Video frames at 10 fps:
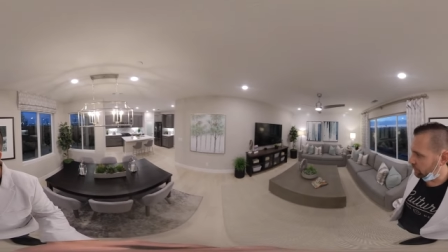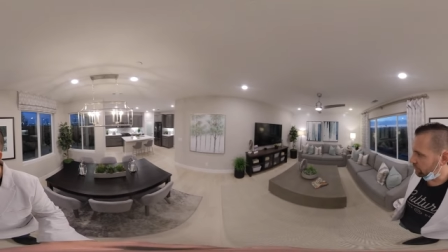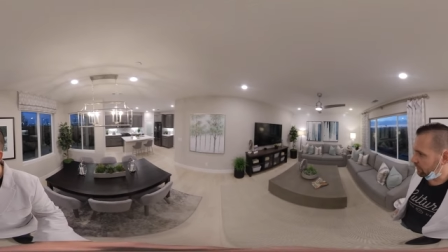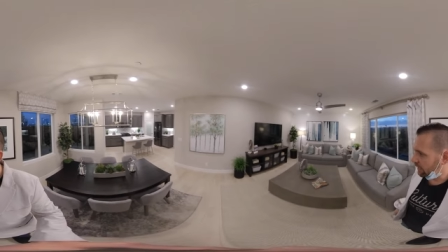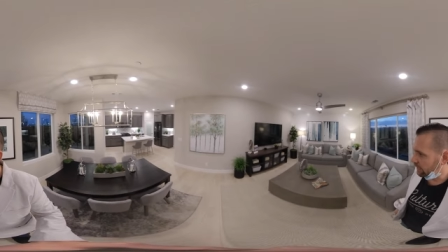
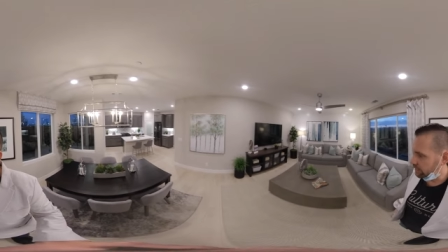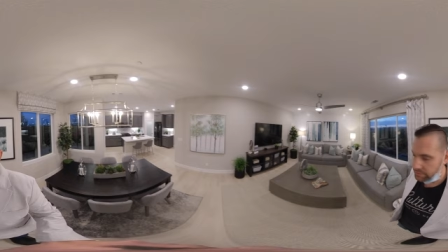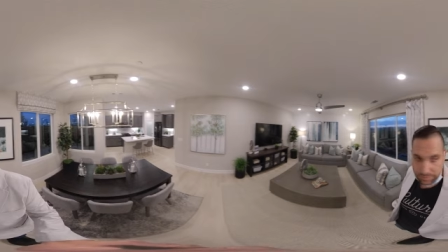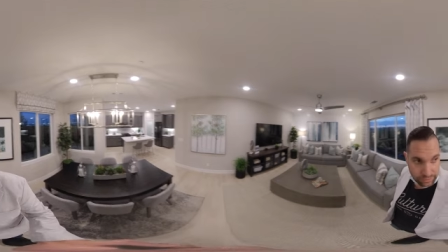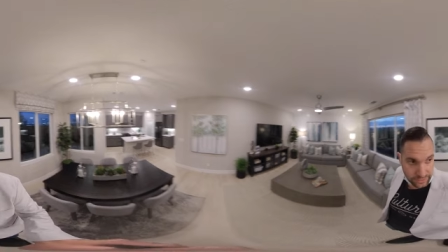you
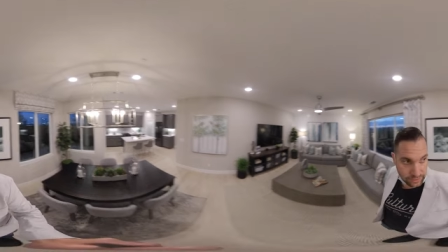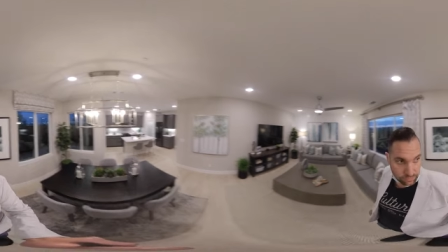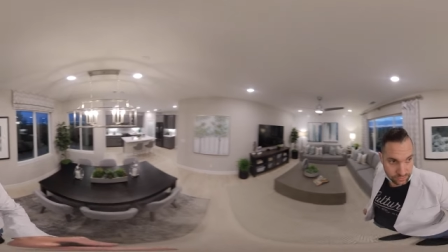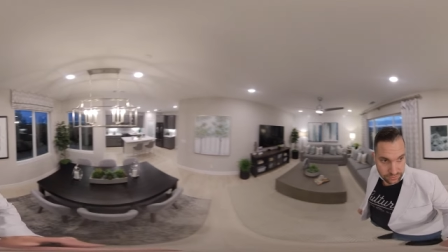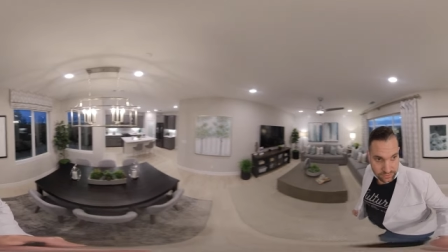like to be
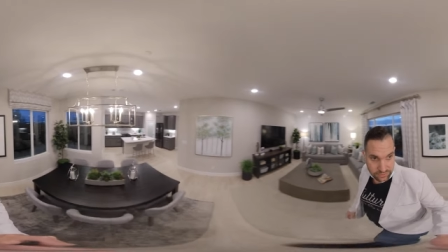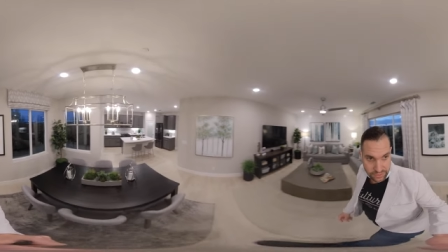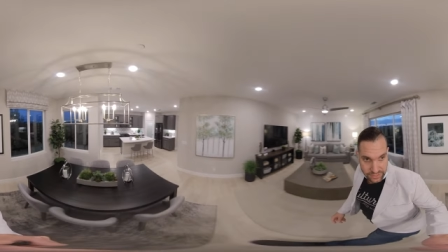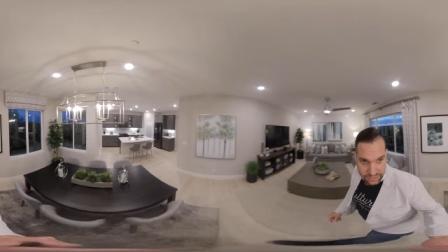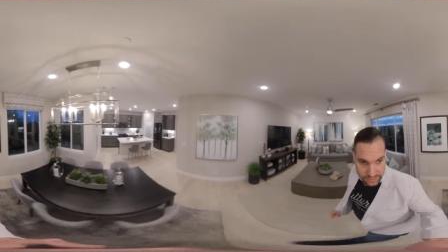able to
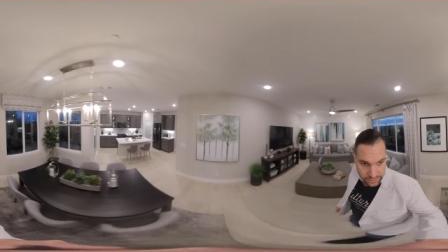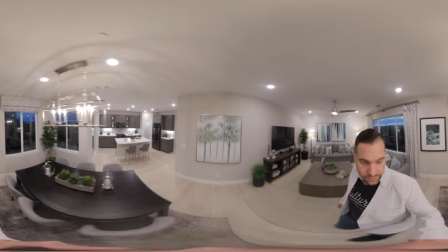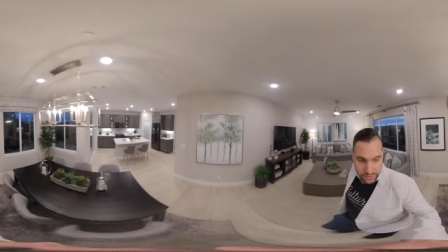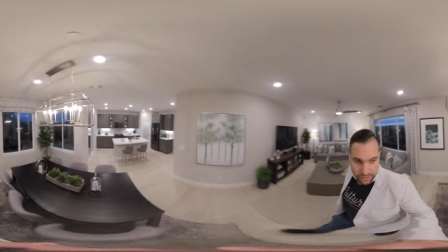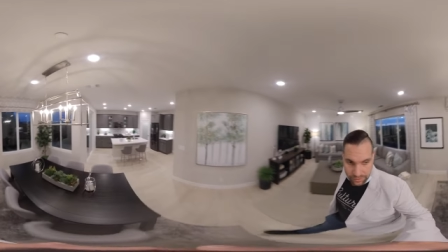see.
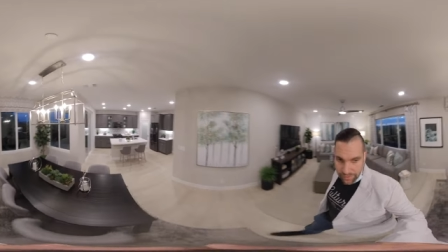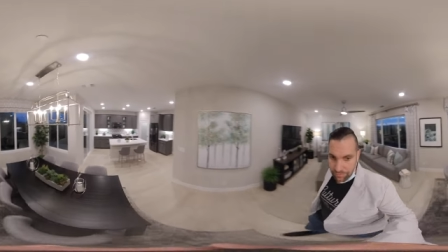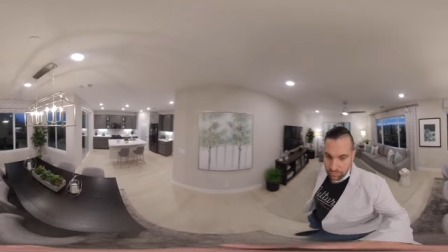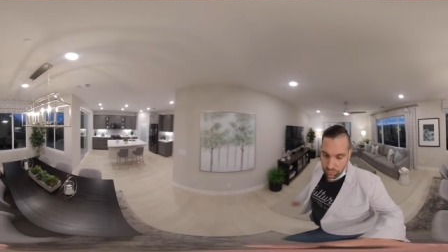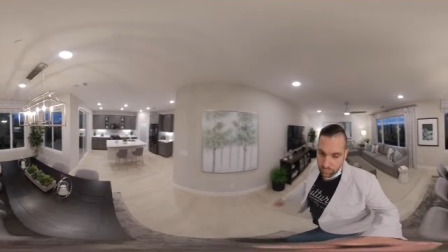
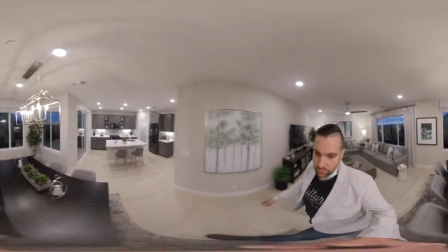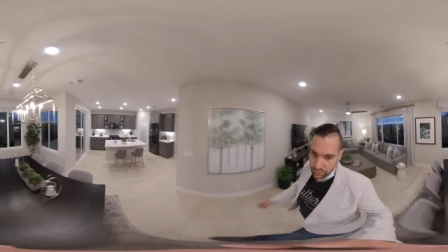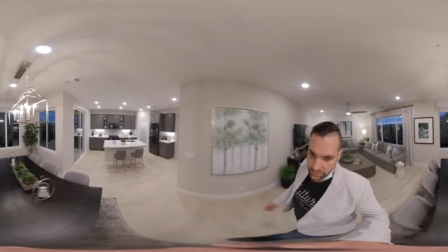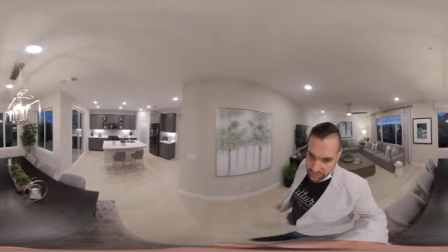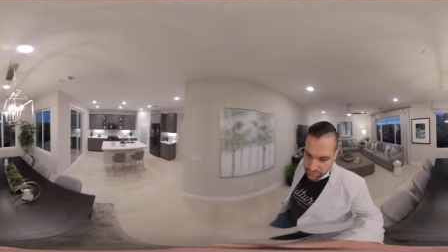Um,
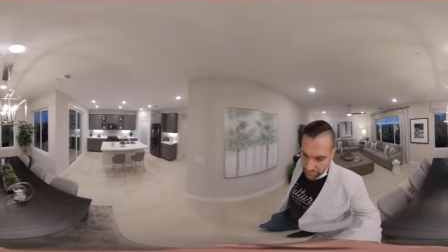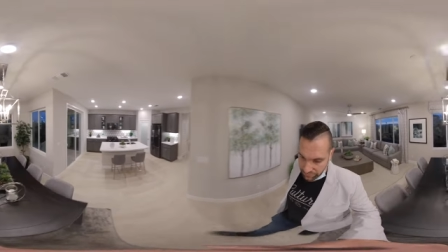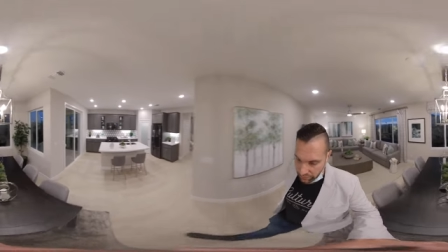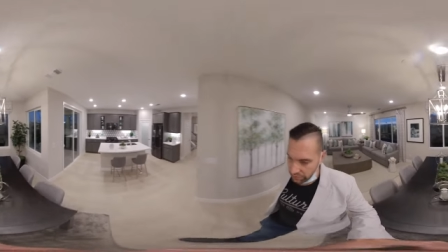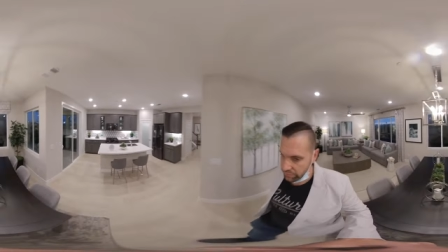this is a
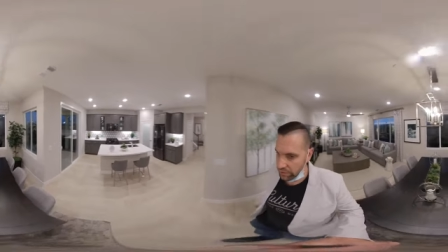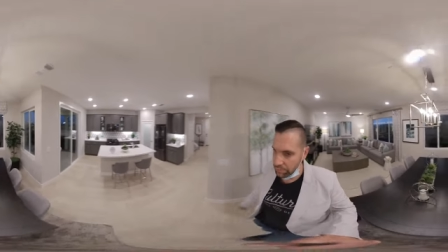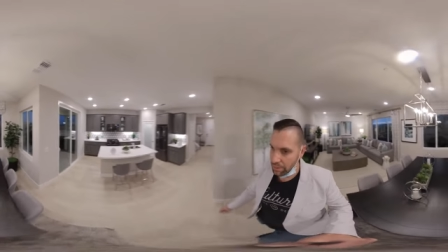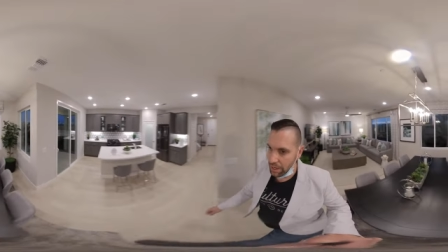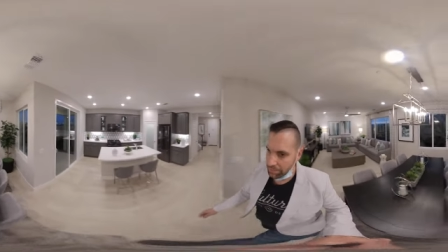very, very
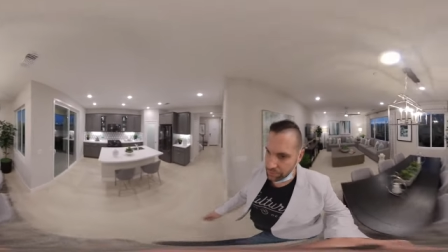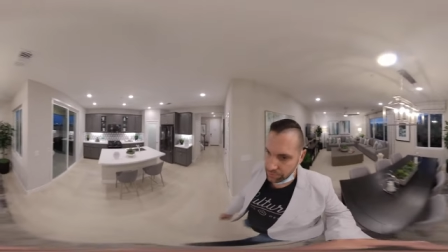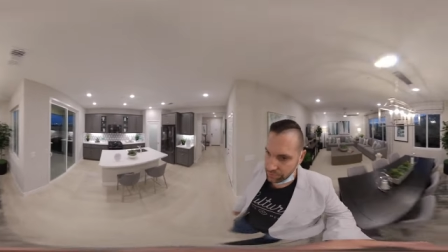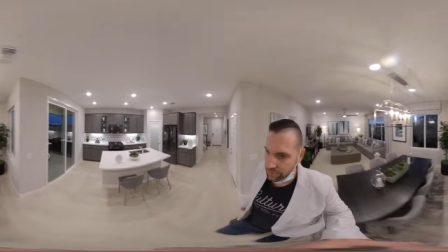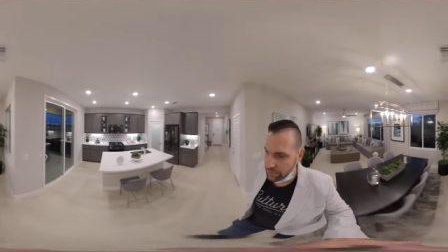
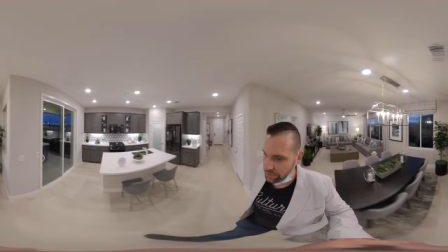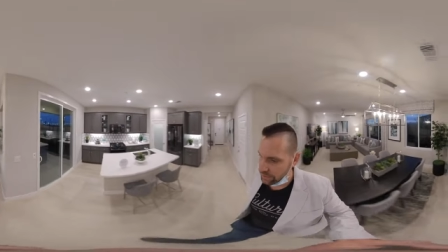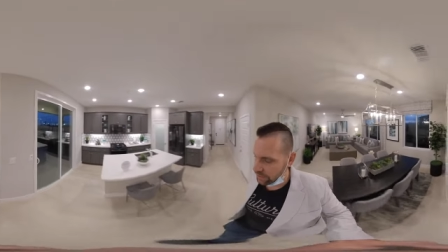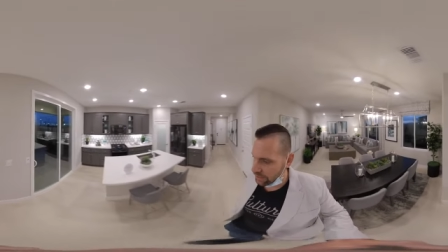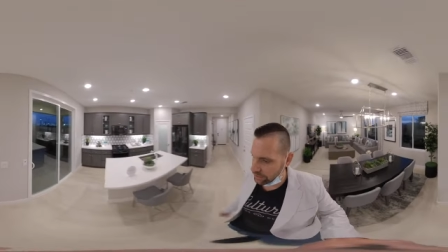popular
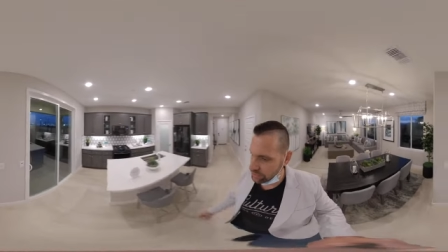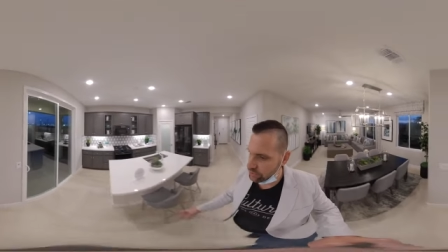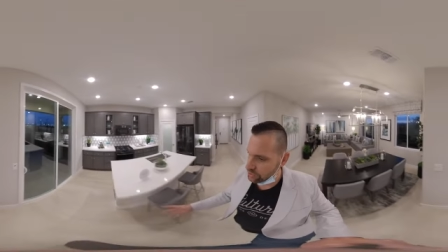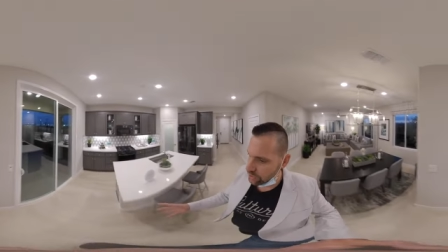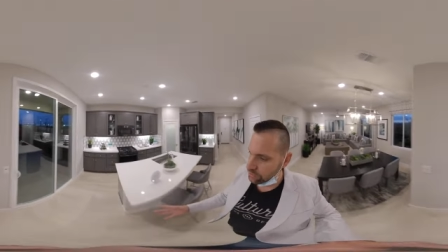uh,
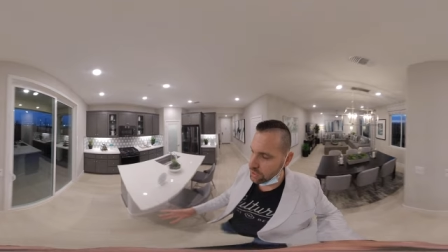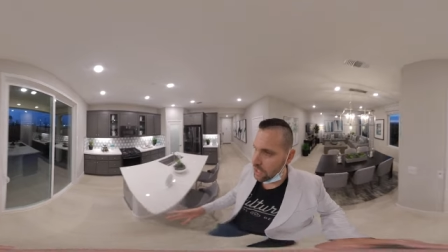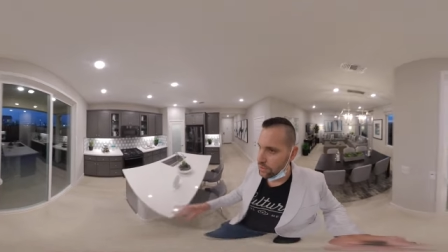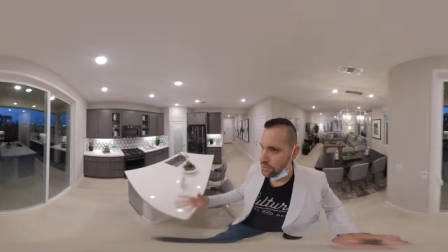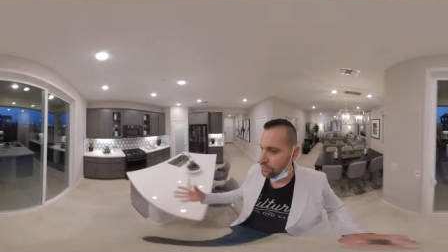two-tone
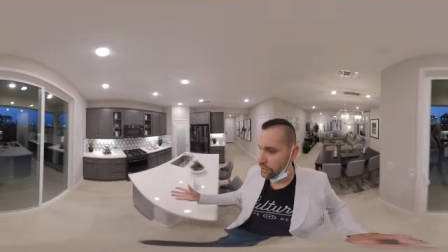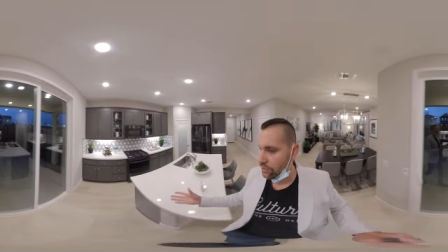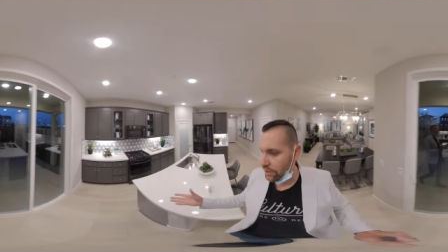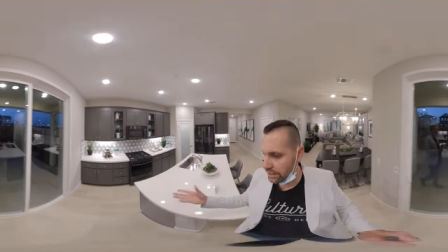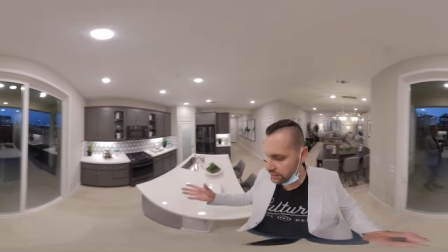color of the
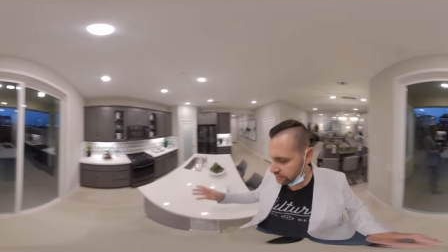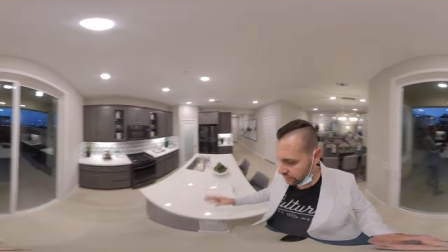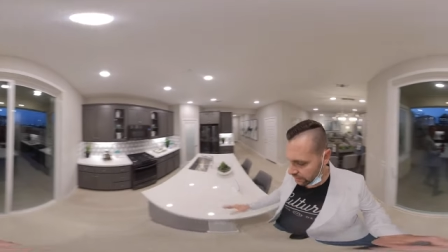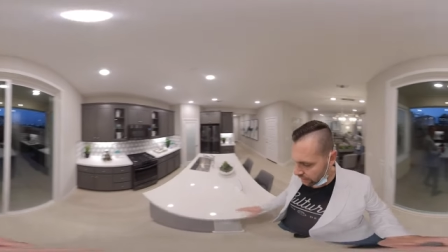grays